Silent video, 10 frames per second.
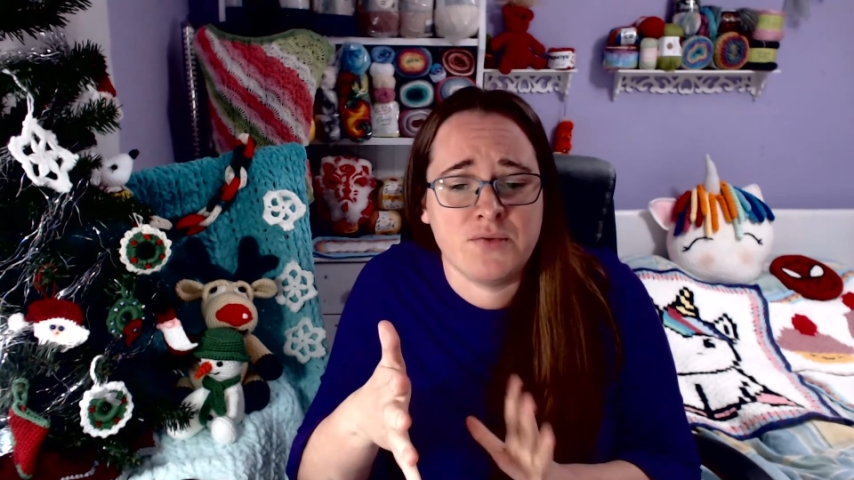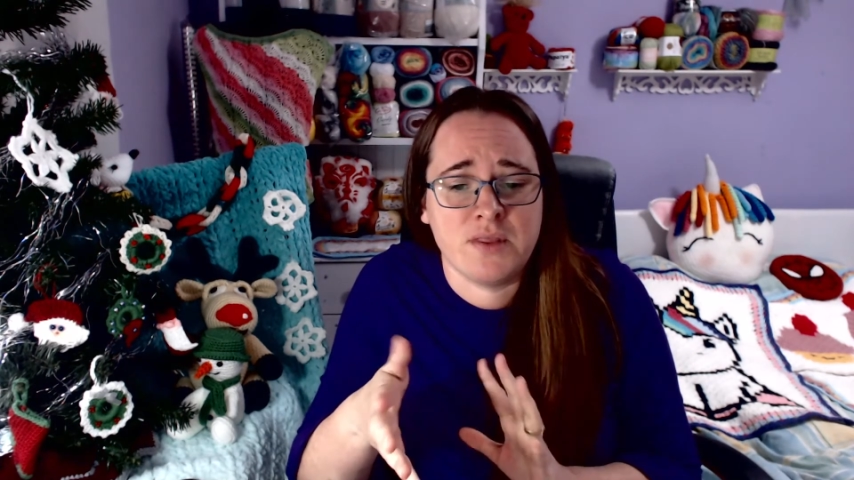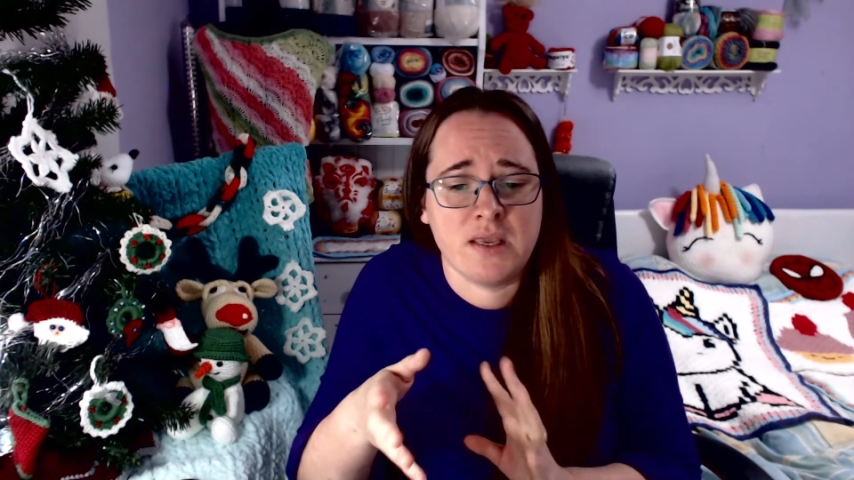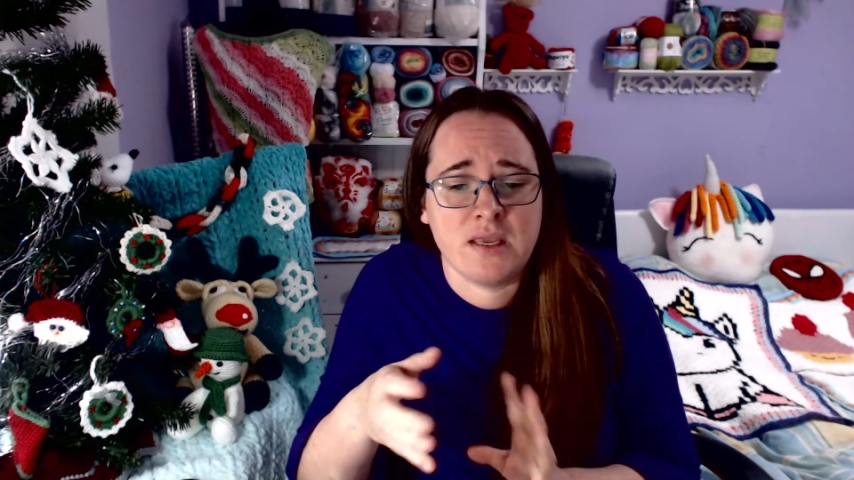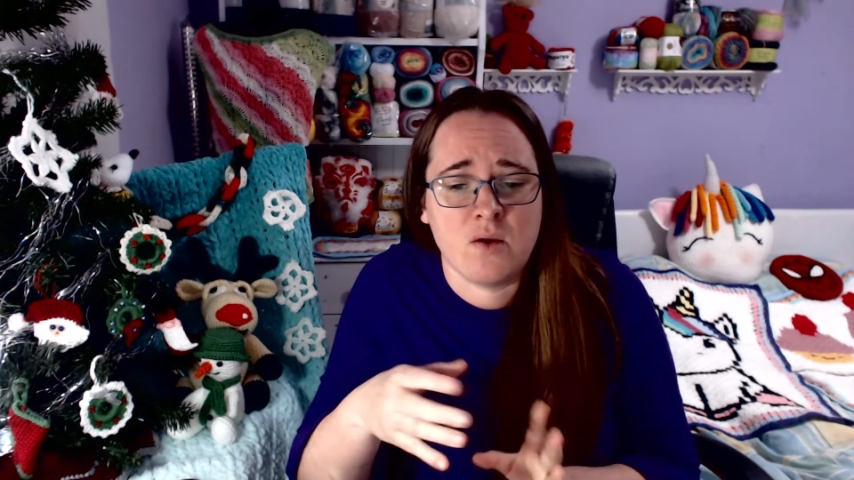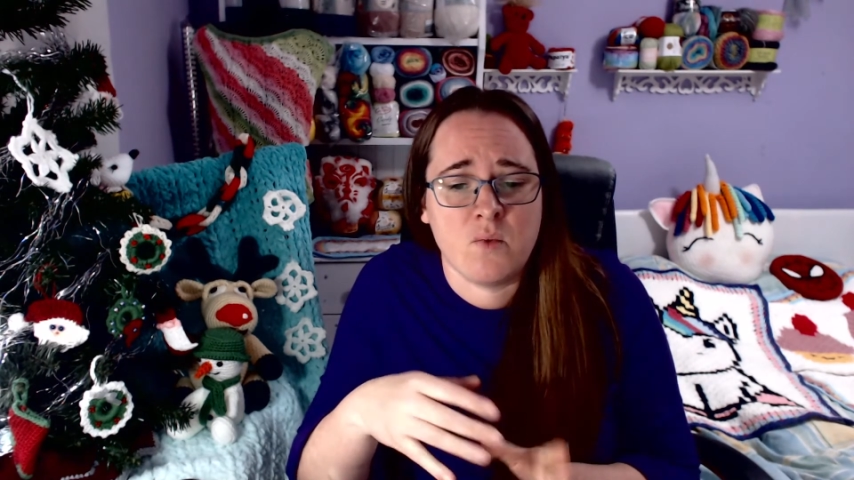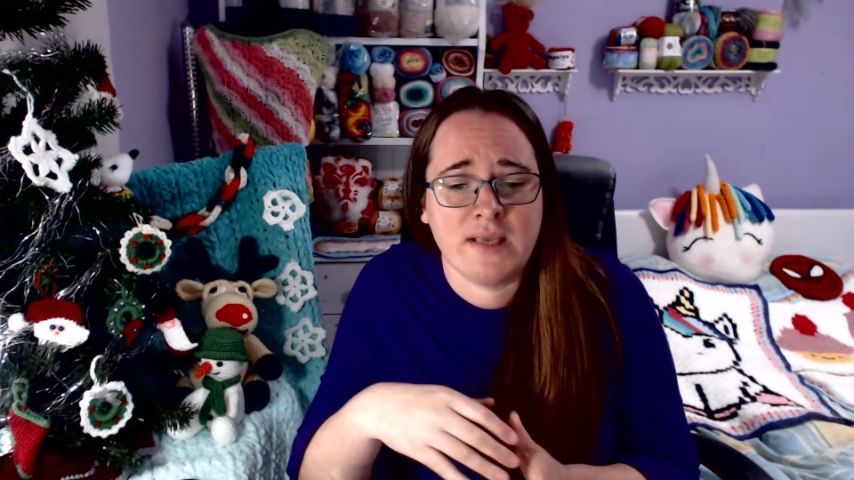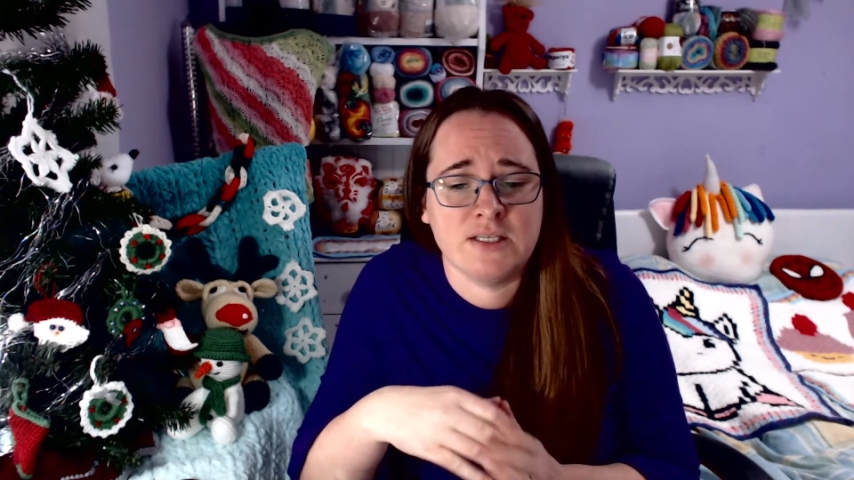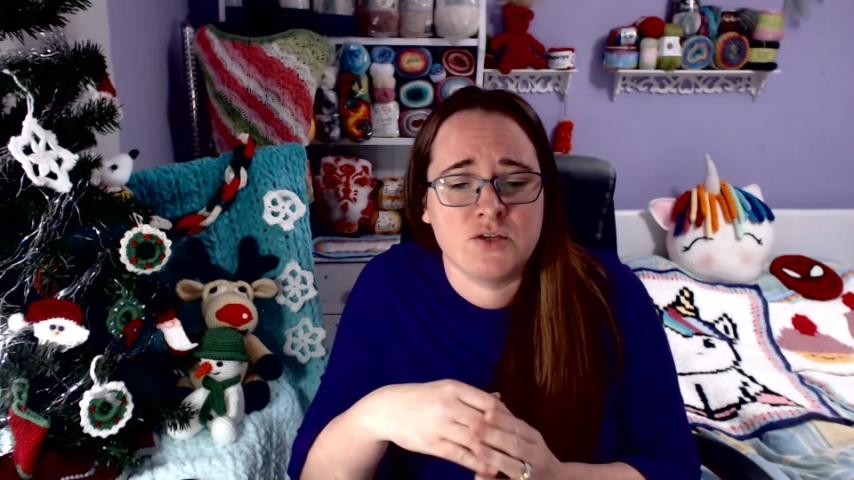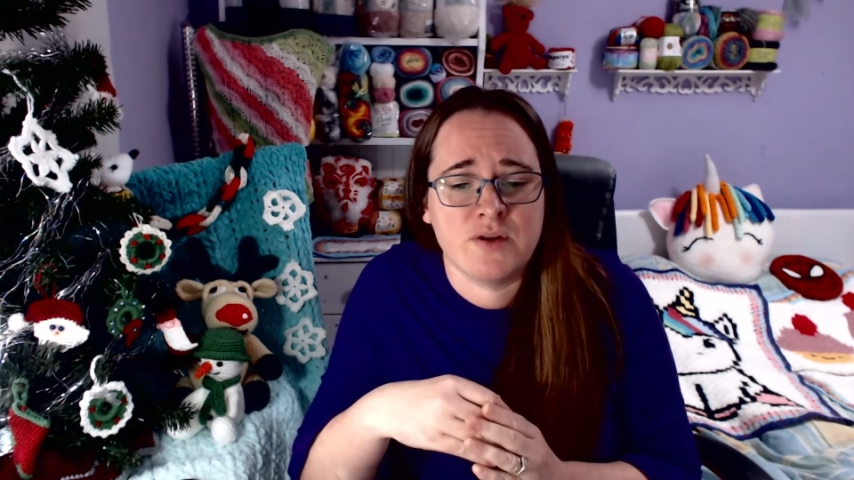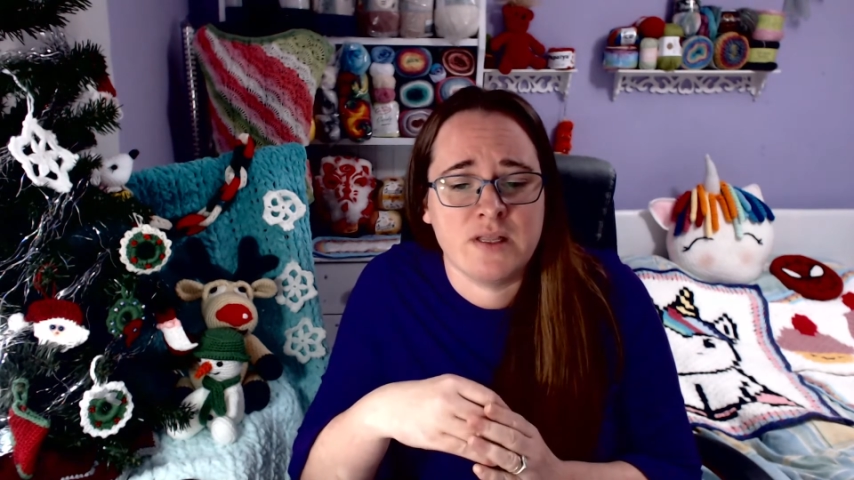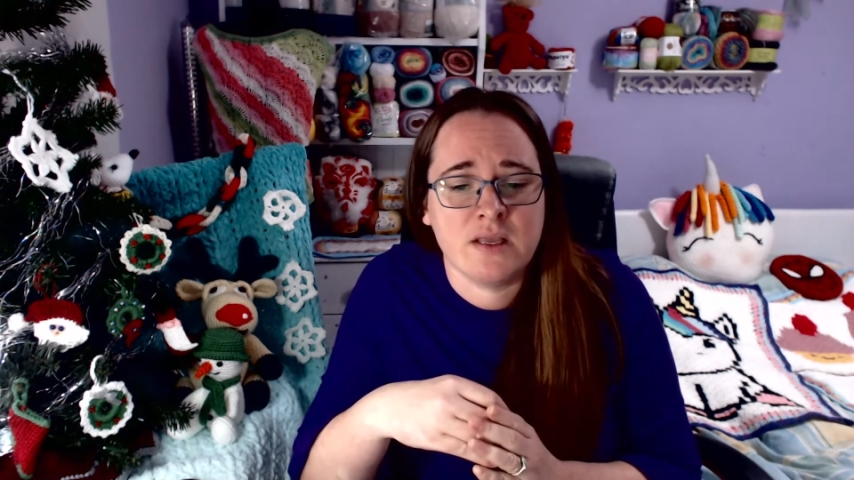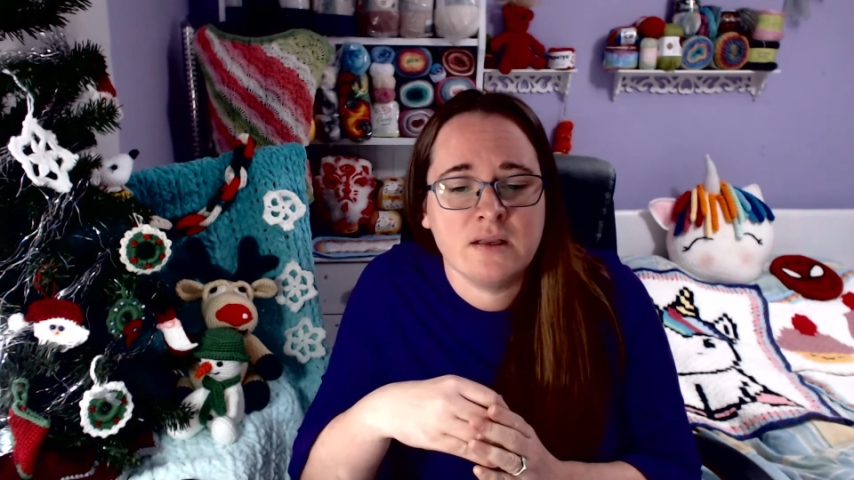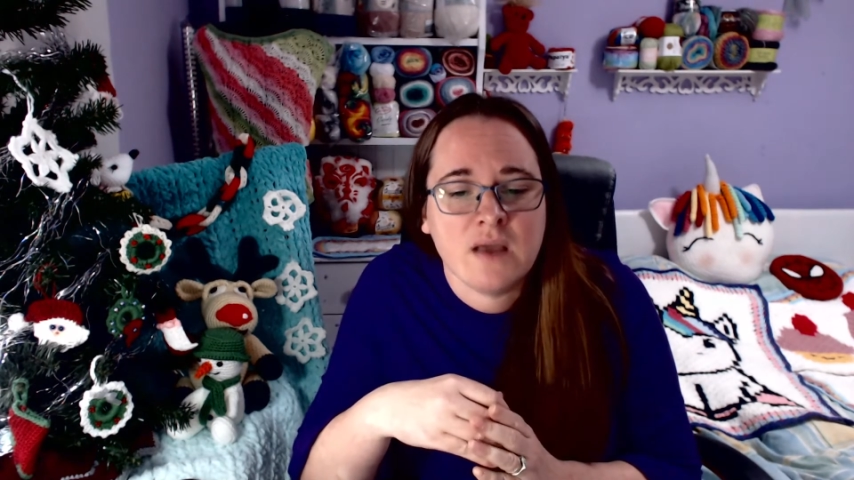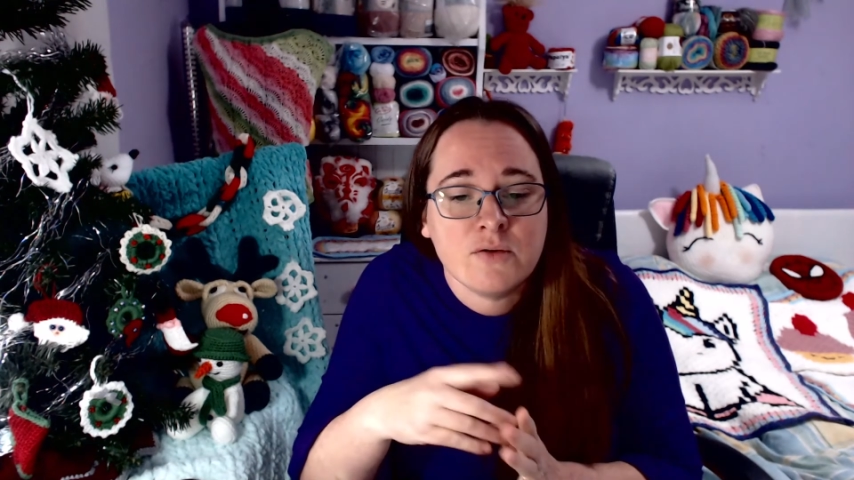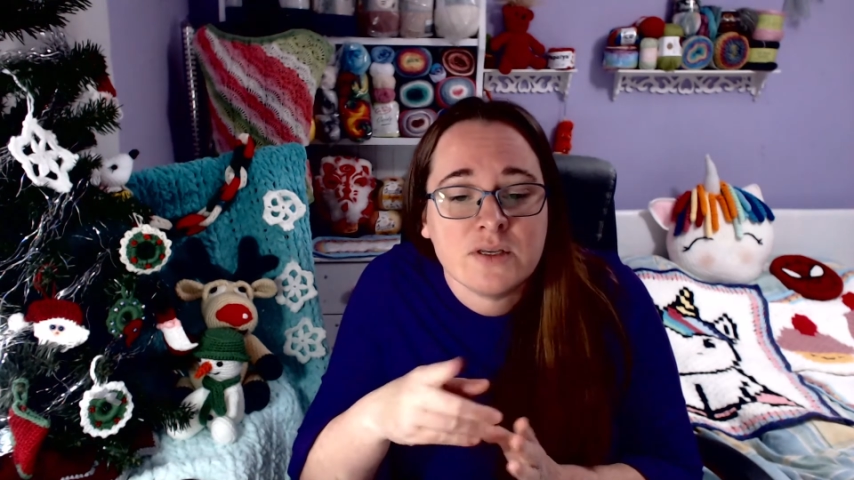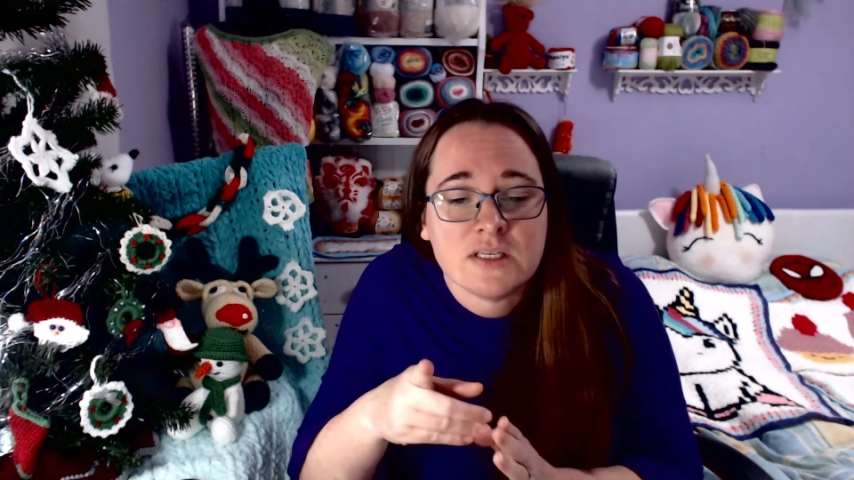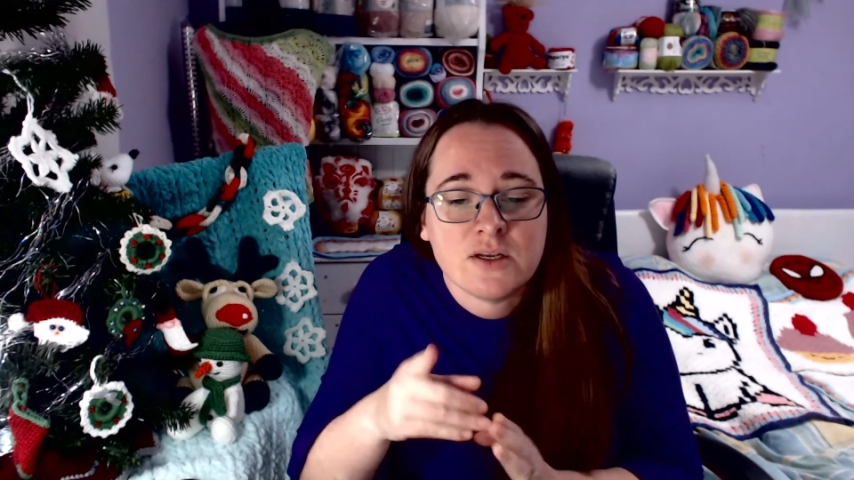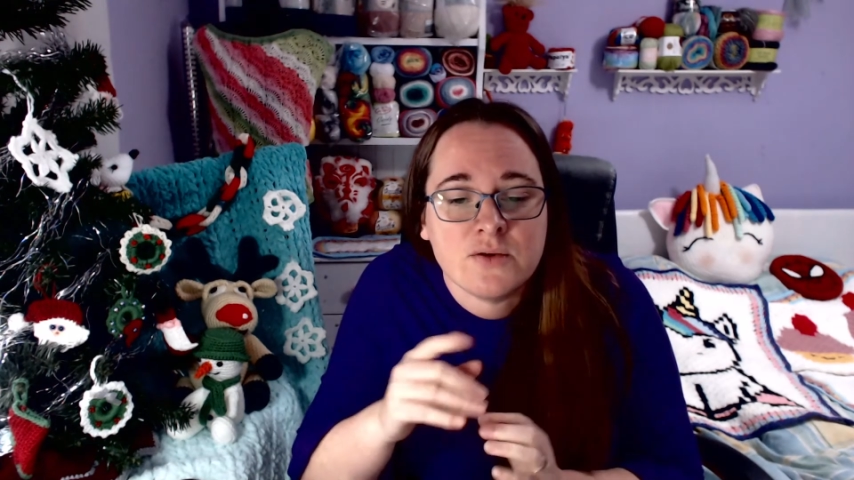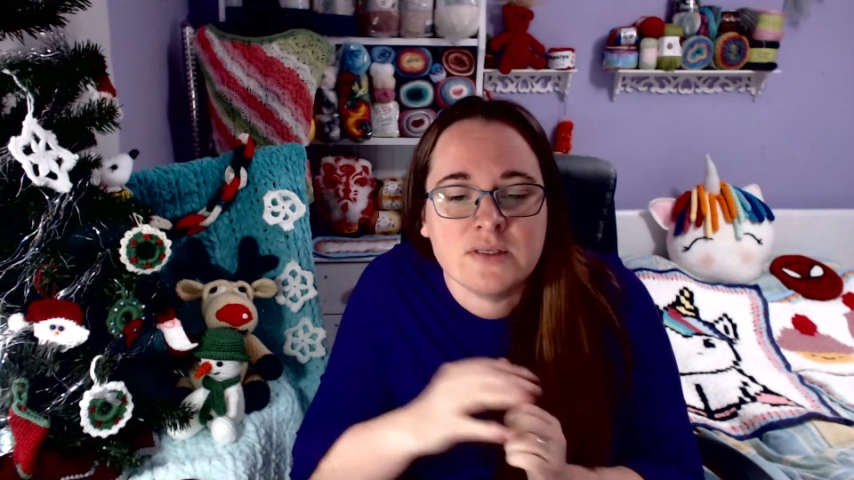the weights or anything. Oh yes, I
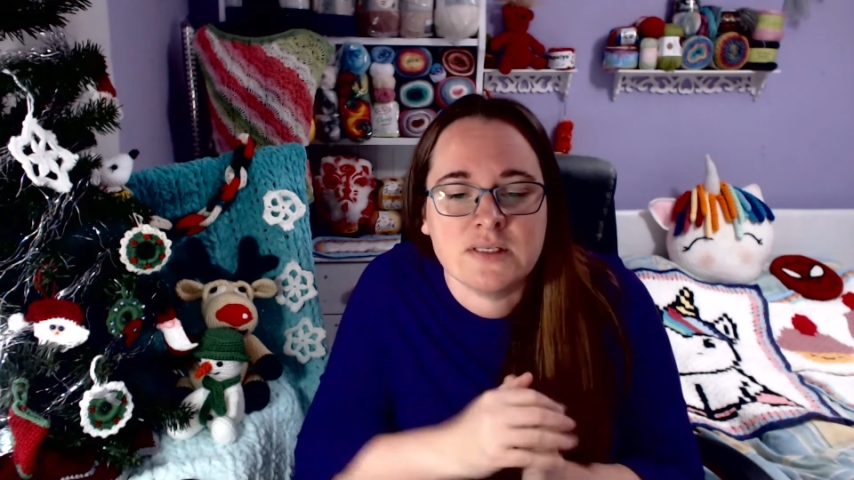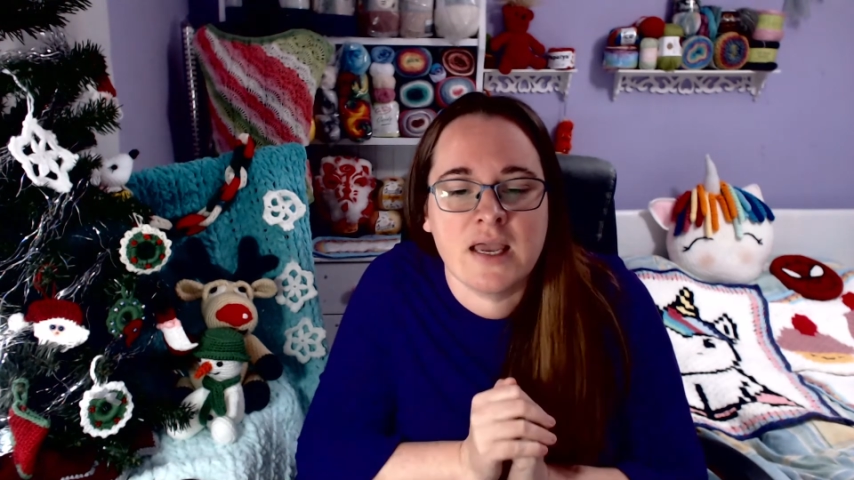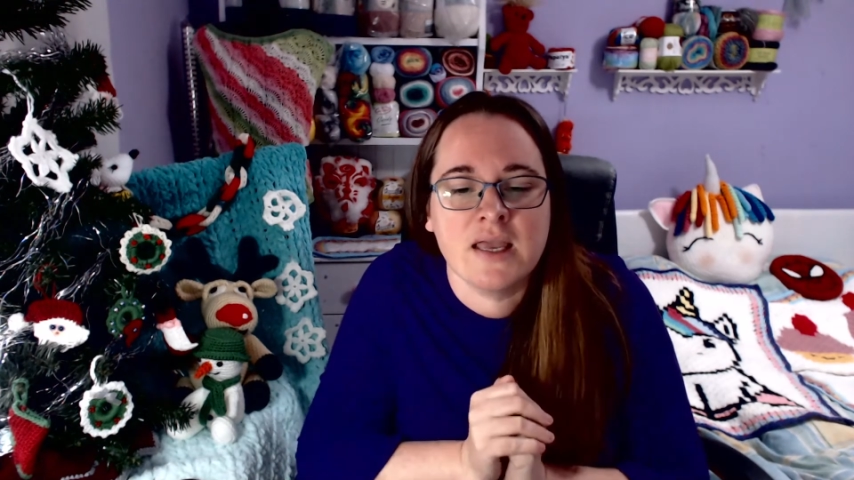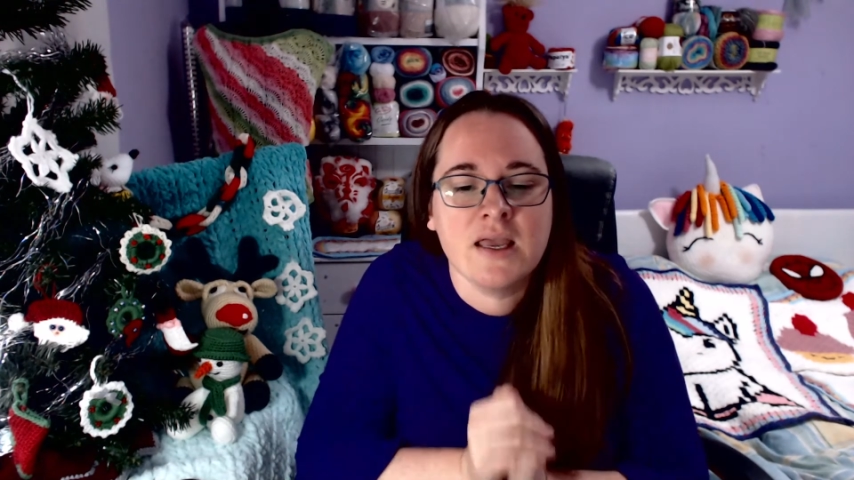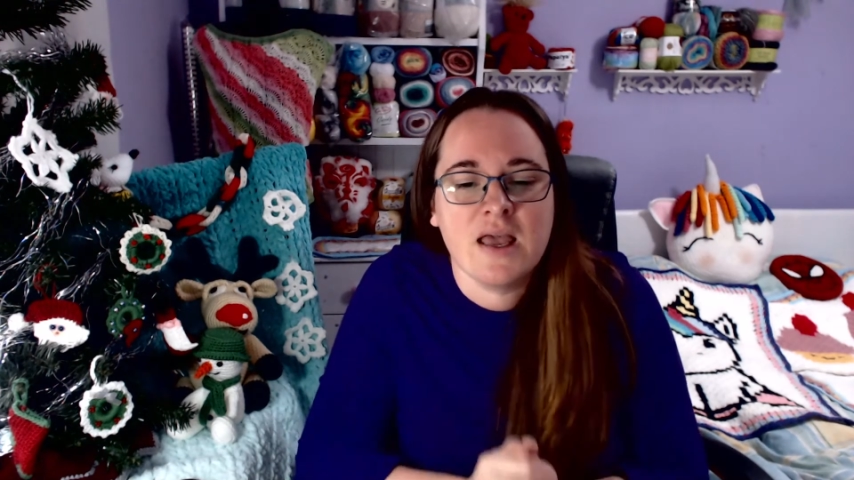do, it's there.